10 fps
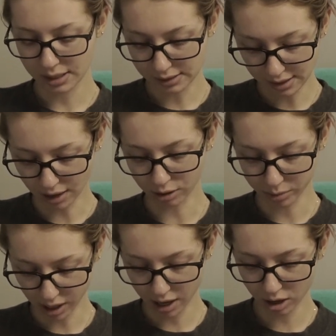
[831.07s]
sat on
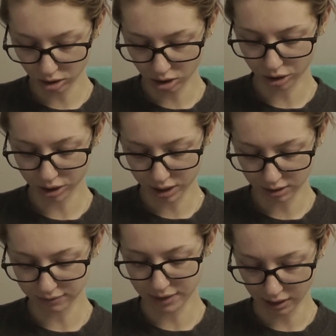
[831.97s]
my hair longer and
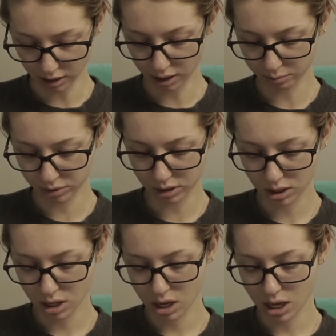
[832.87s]
developed,
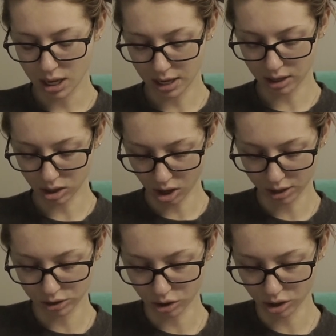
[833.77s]
it
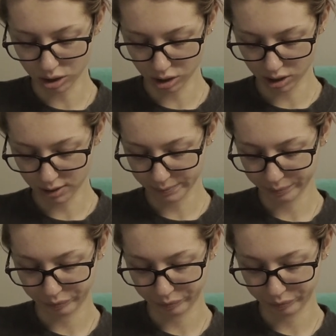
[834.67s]
got darker.